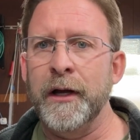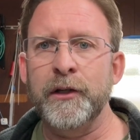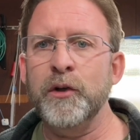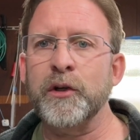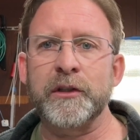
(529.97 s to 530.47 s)

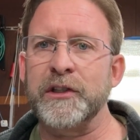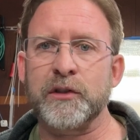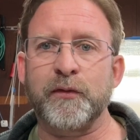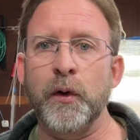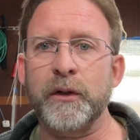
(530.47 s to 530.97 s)
You could
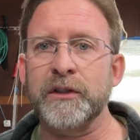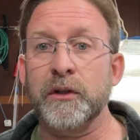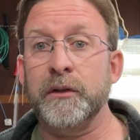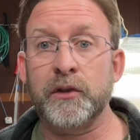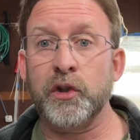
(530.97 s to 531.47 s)
just focus
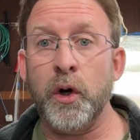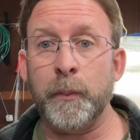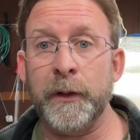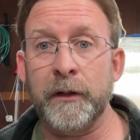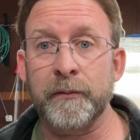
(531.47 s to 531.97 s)
on
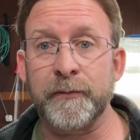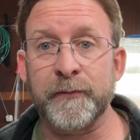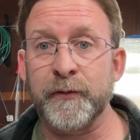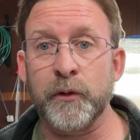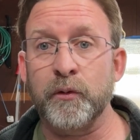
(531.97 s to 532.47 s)
sharpening
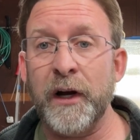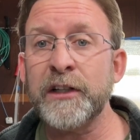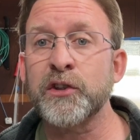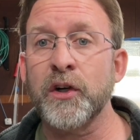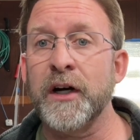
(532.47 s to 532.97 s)
for
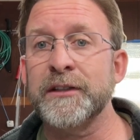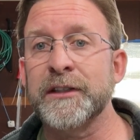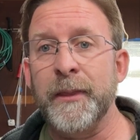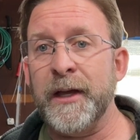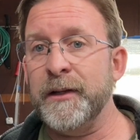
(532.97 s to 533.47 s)

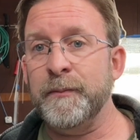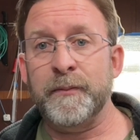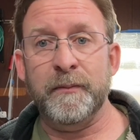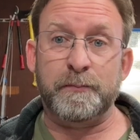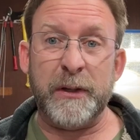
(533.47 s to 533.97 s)
restaurants
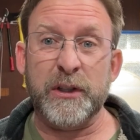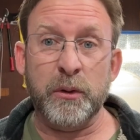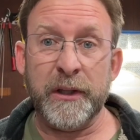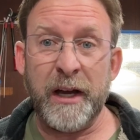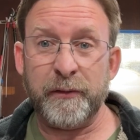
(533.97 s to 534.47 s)
and be
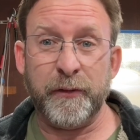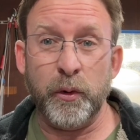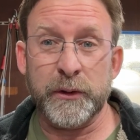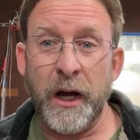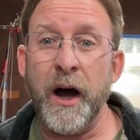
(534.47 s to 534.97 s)
doing that
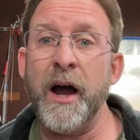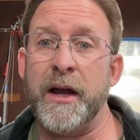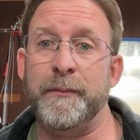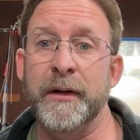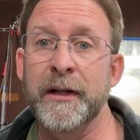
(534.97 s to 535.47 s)
full time.